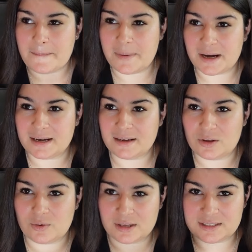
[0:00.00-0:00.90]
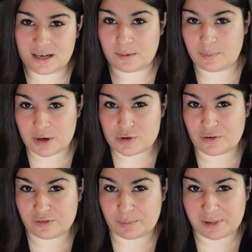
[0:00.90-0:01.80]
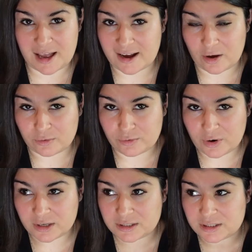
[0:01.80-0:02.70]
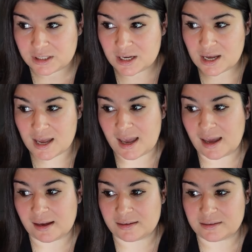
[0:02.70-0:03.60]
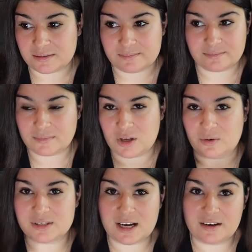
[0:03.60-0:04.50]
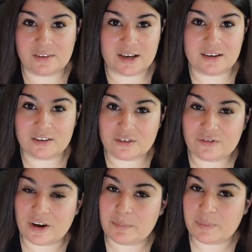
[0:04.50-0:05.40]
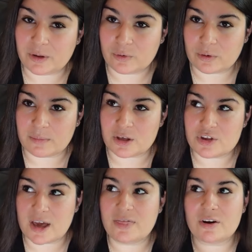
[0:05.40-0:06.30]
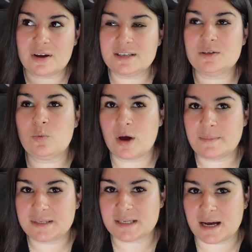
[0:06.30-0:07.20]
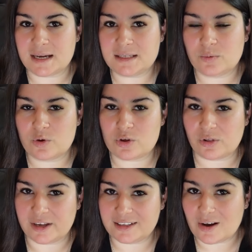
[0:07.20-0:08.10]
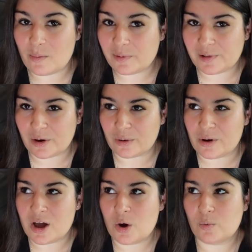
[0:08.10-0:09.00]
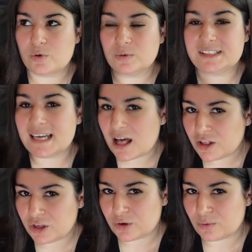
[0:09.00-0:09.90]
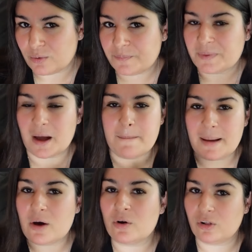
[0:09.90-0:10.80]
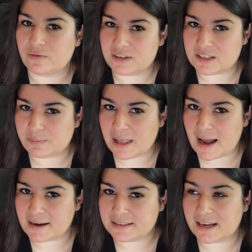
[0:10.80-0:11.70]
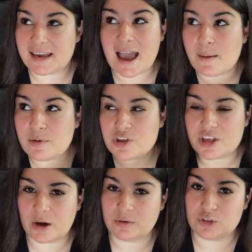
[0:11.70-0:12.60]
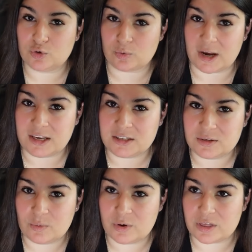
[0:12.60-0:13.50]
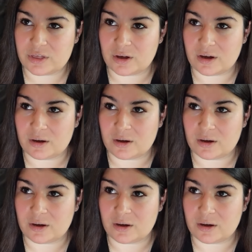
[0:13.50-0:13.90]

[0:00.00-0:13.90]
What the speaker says: But you can take a picture of the plaque out front and, you know, it's kind of like another fun pilgrimage. And there is a website, which I'll link down below, which will tell you about all of these plaques. Like Cabbage Town is great with